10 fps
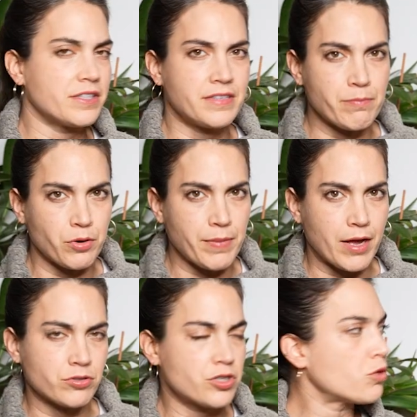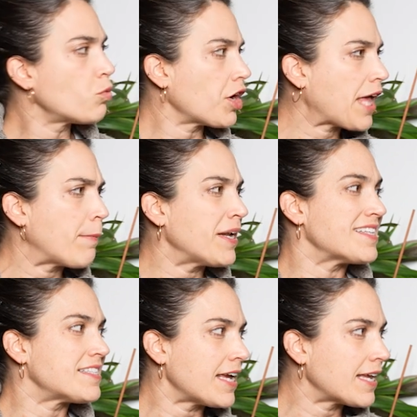Temple Mount. So the war cabinet
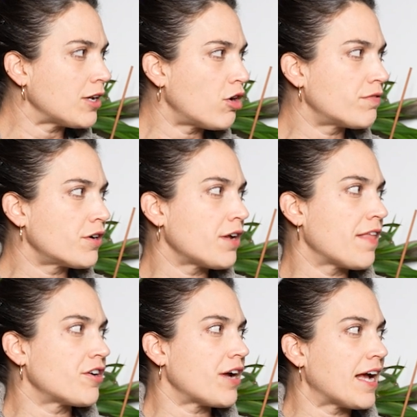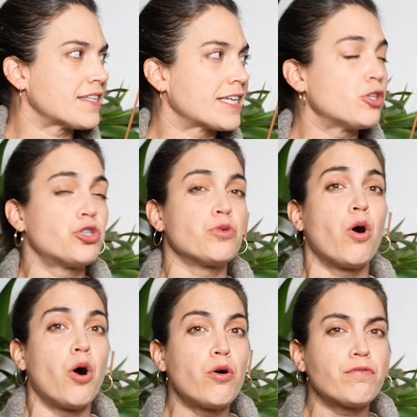is taking over and they're asking to
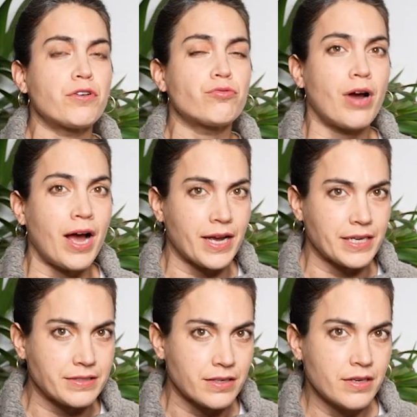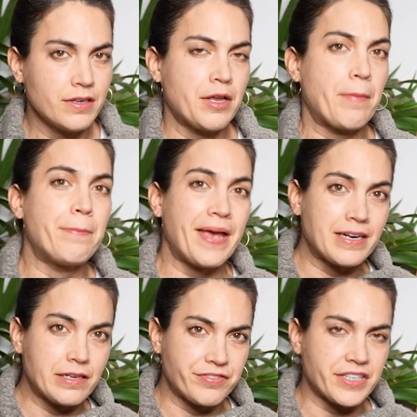override
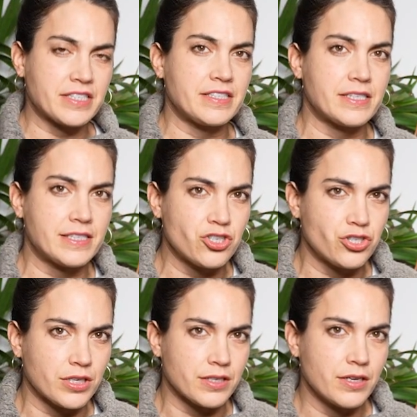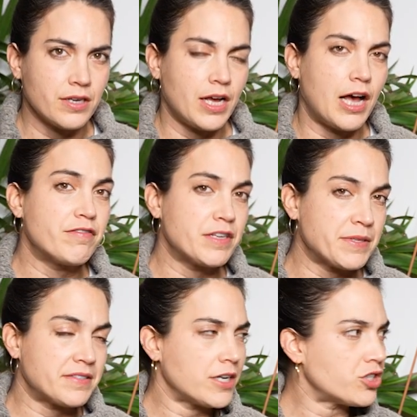Ben Gvir's decision of
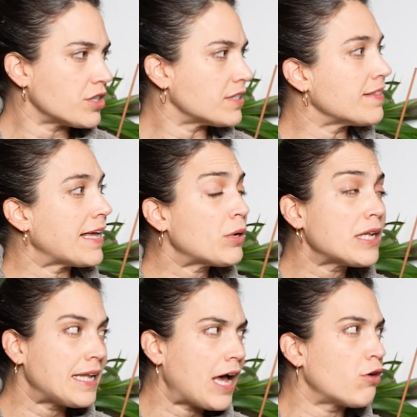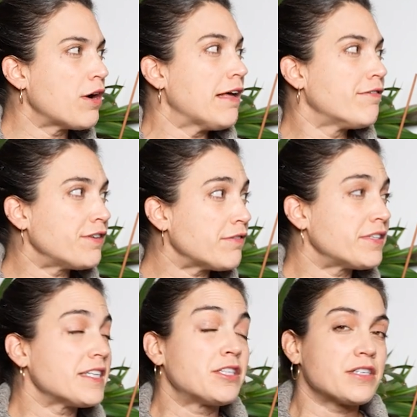limitations. And they will allow
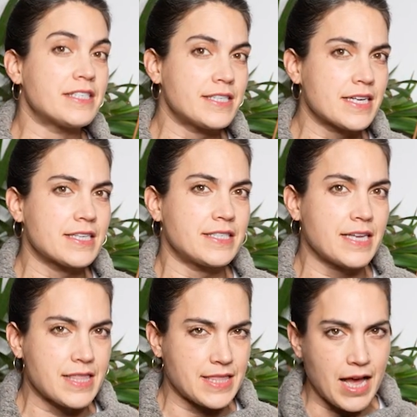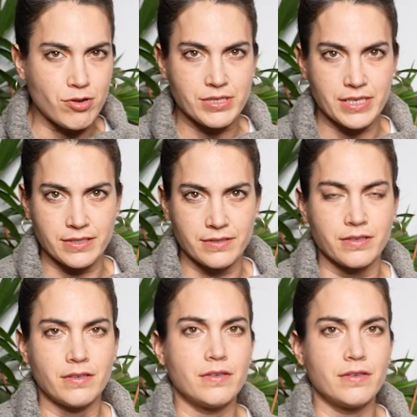50 to 60,000